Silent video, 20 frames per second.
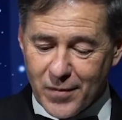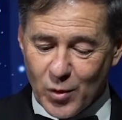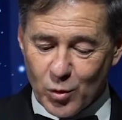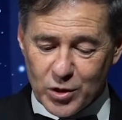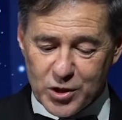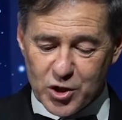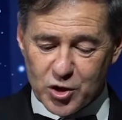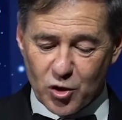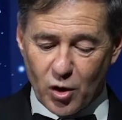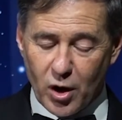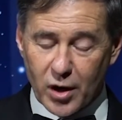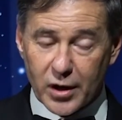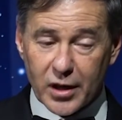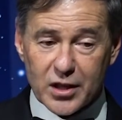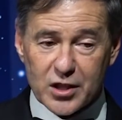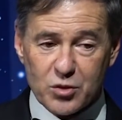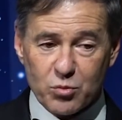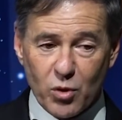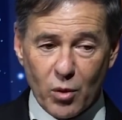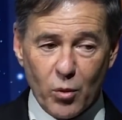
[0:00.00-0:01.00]
We're
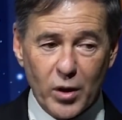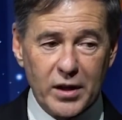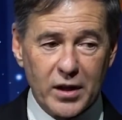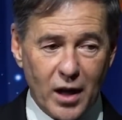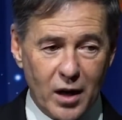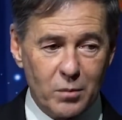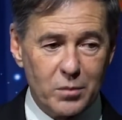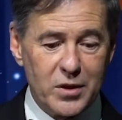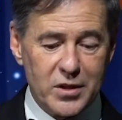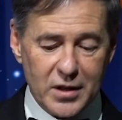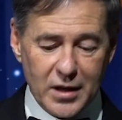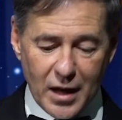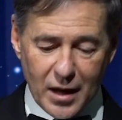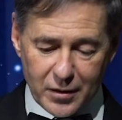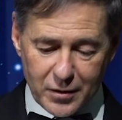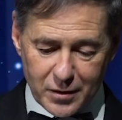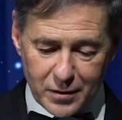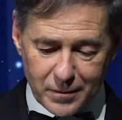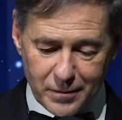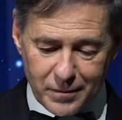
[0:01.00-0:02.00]
strongest when we come
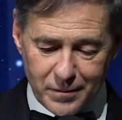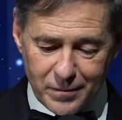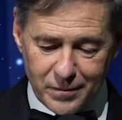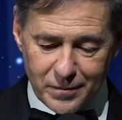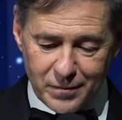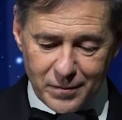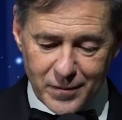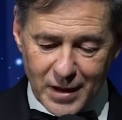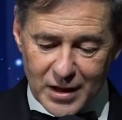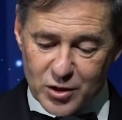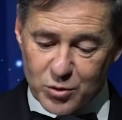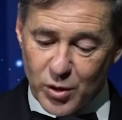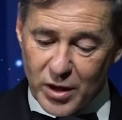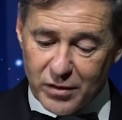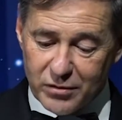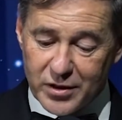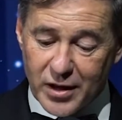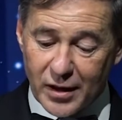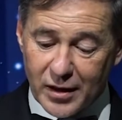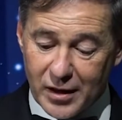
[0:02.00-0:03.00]
together, as we
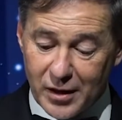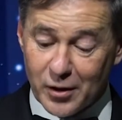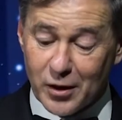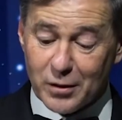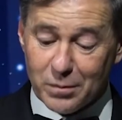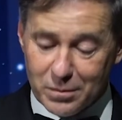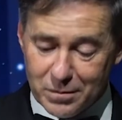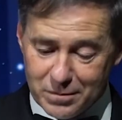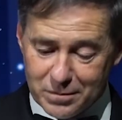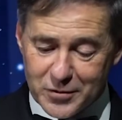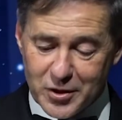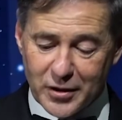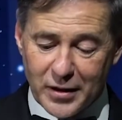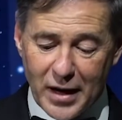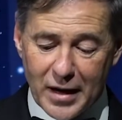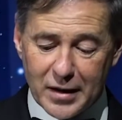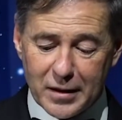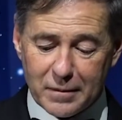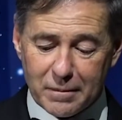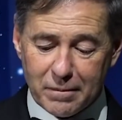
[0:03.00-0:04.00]
have done here
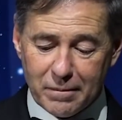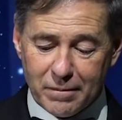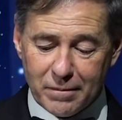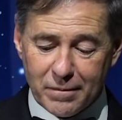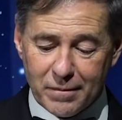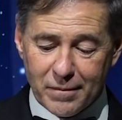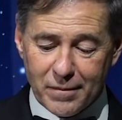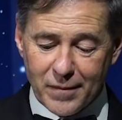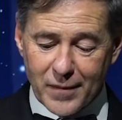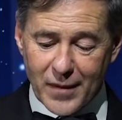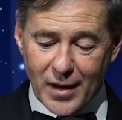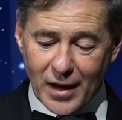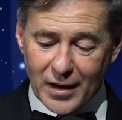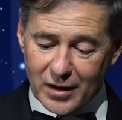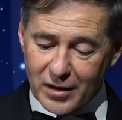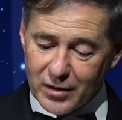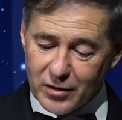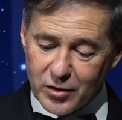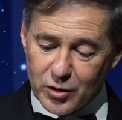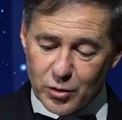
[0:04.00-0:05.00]
tonight
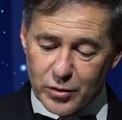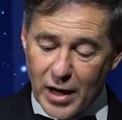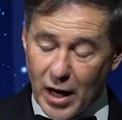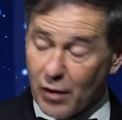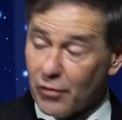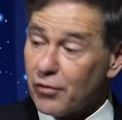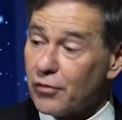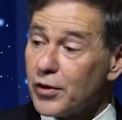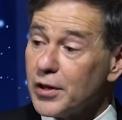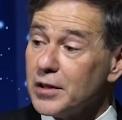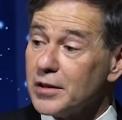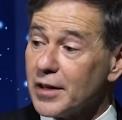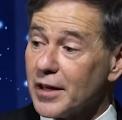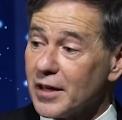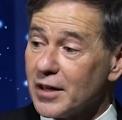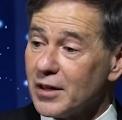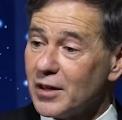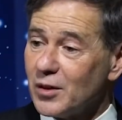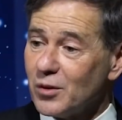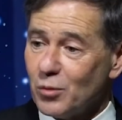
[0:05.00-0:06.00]
and can do now
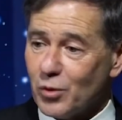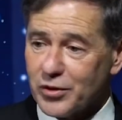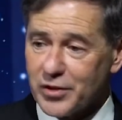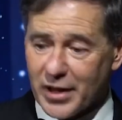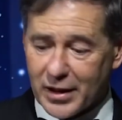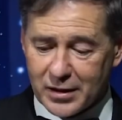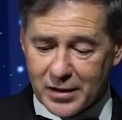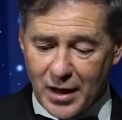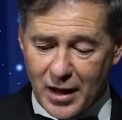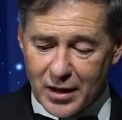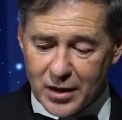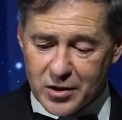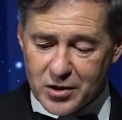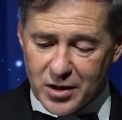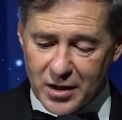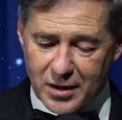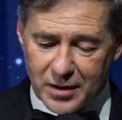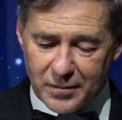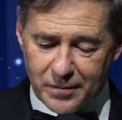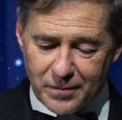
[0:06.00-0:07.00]
freely with
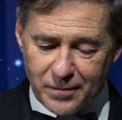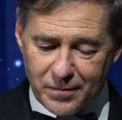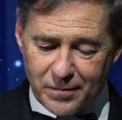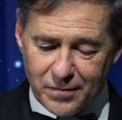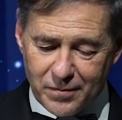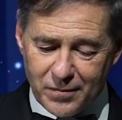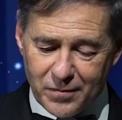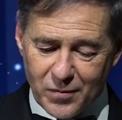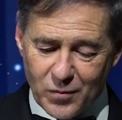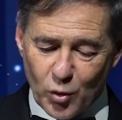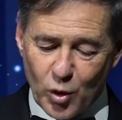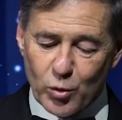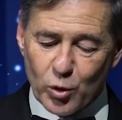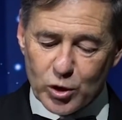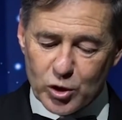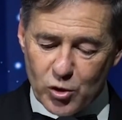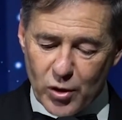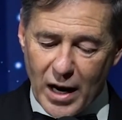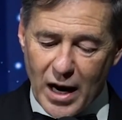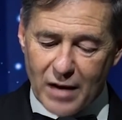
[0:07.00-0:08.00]
technology. We
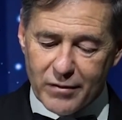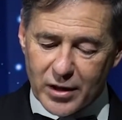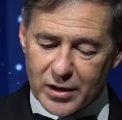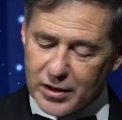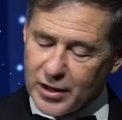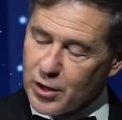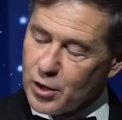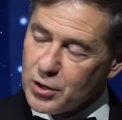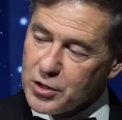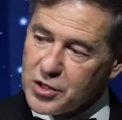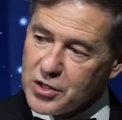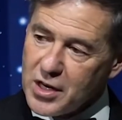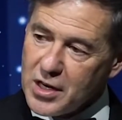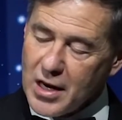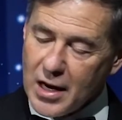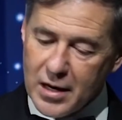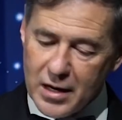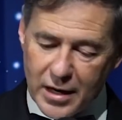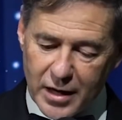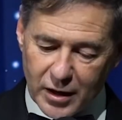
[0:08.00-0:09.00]
will drive
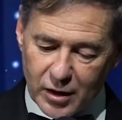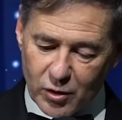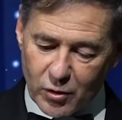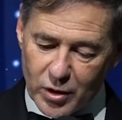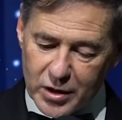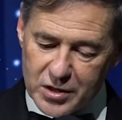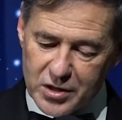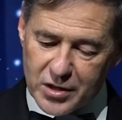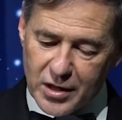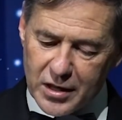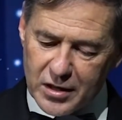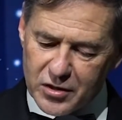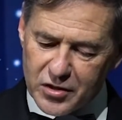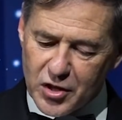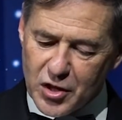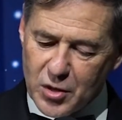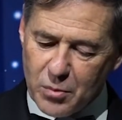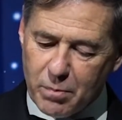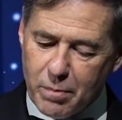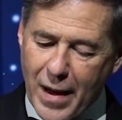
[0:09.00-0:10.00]
illiteracy and ignorance
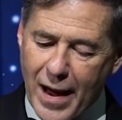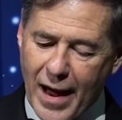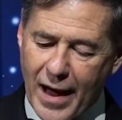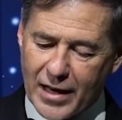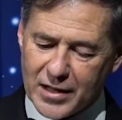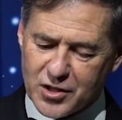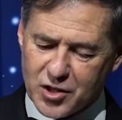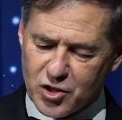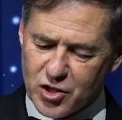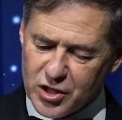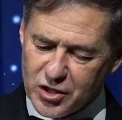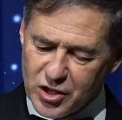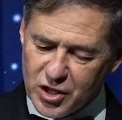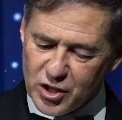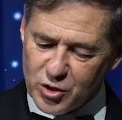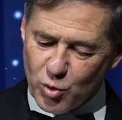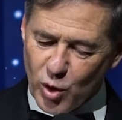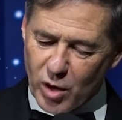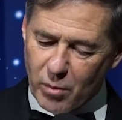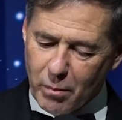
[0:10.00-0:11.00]
into the past, just
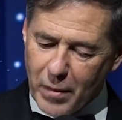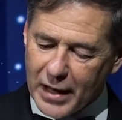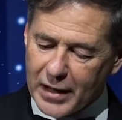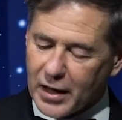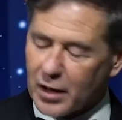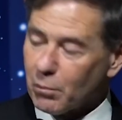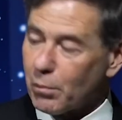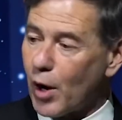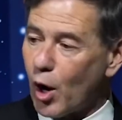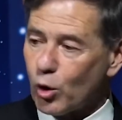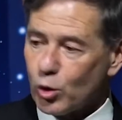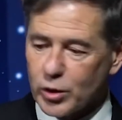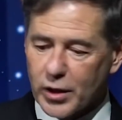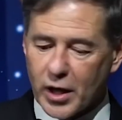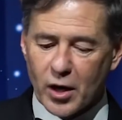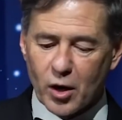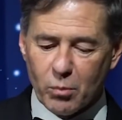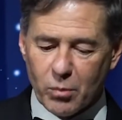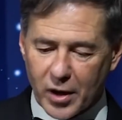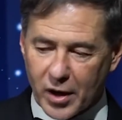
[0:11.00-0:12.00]
as we are making
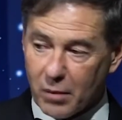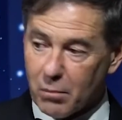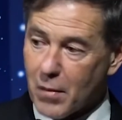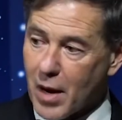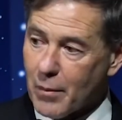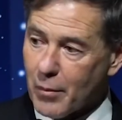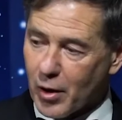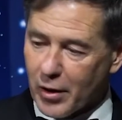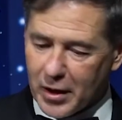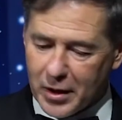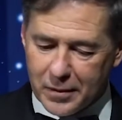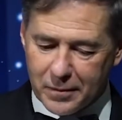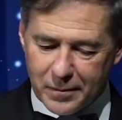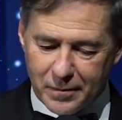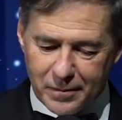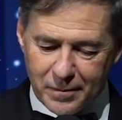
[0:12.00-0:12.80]
polio but a memory.